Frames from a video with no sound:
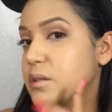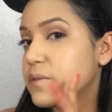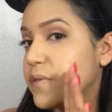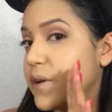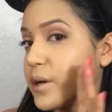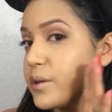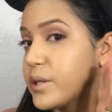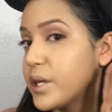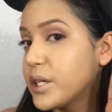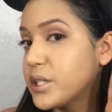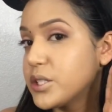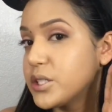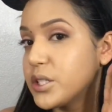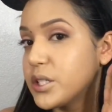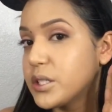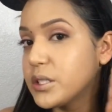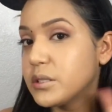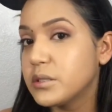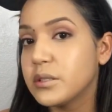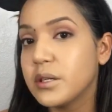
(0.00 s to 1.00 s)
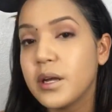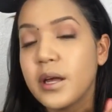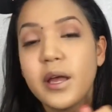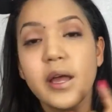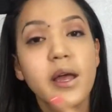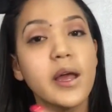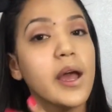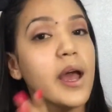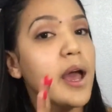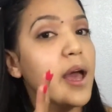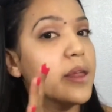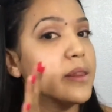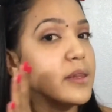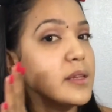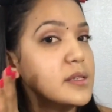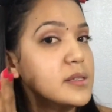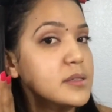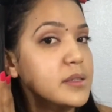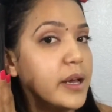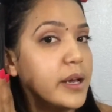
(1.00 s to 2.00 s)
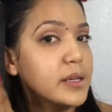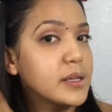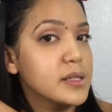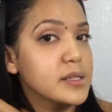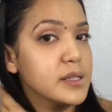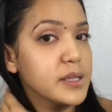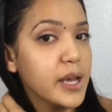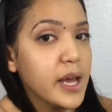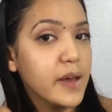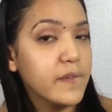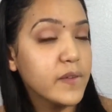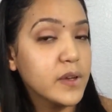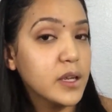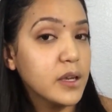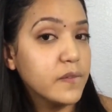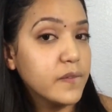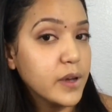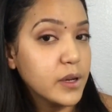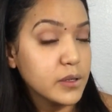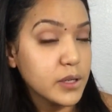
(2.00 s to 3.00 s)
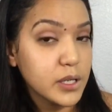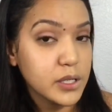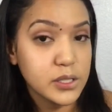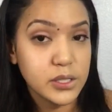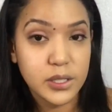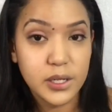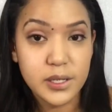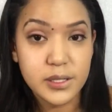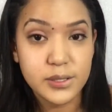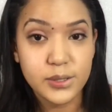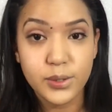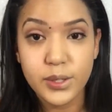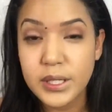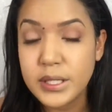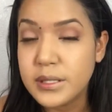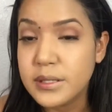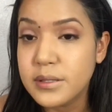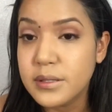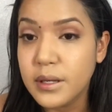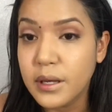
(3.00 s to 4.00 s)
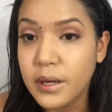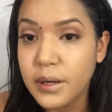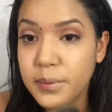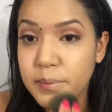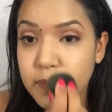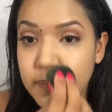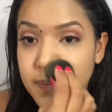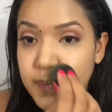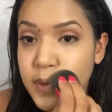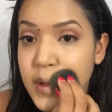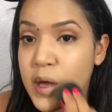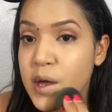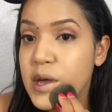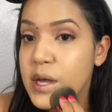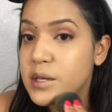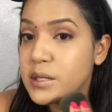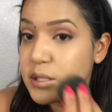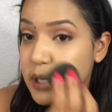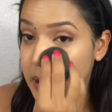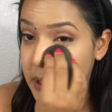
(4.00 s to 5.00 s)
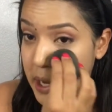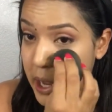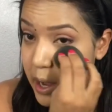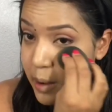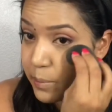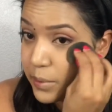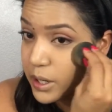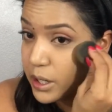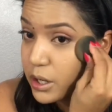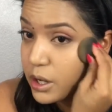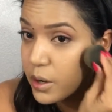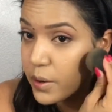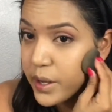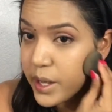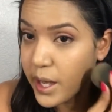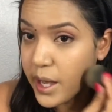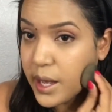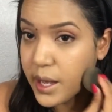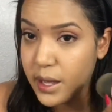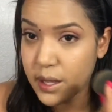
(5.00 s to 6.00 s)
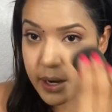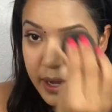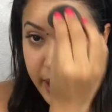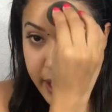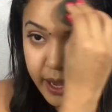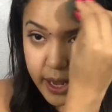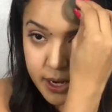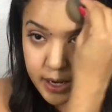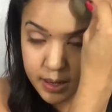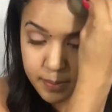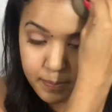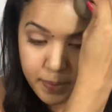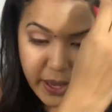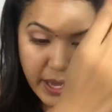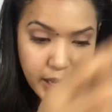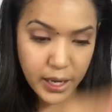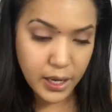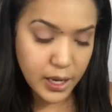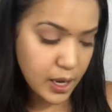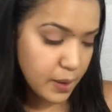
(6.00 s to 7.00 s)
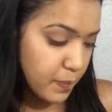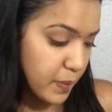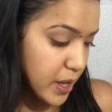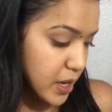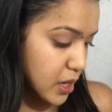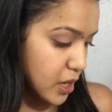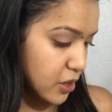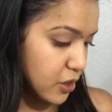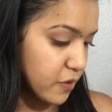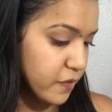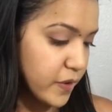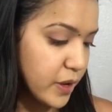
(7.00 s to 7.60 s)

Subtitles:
foundation, and this side doesn't have any foundation, as you can see. So now I'm going to go ahead and pick up another